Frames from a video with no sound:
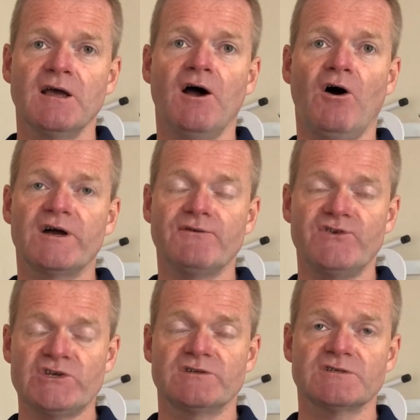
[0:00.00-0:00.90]
high
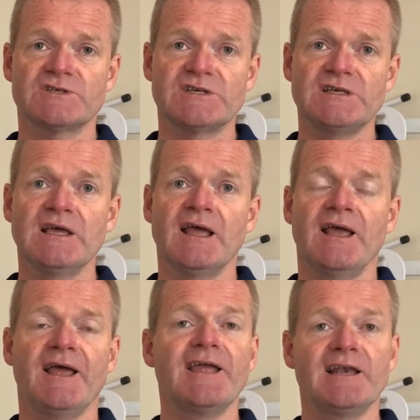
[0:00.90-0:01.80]
efficiency
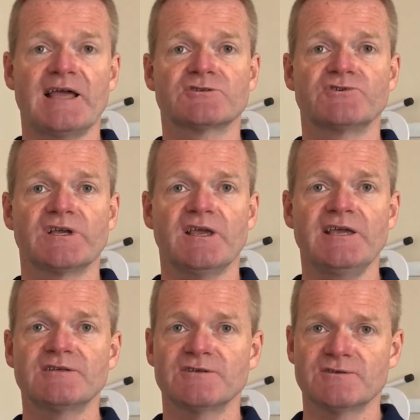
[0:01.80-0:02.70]
electric
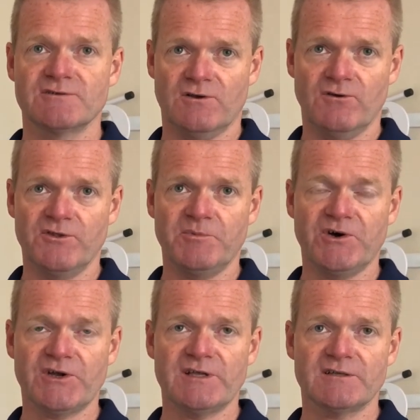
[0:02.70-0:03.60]
heaters on the
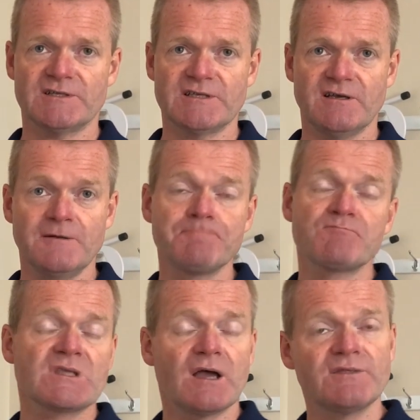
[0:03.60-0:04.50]
market today,
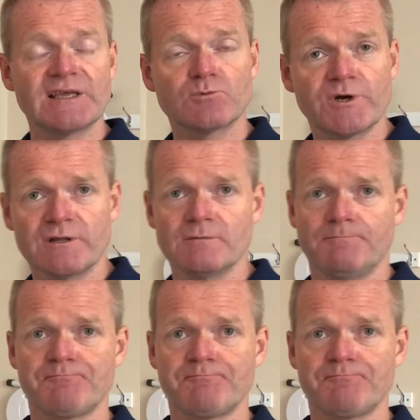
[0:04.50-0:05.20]
and that's one of them.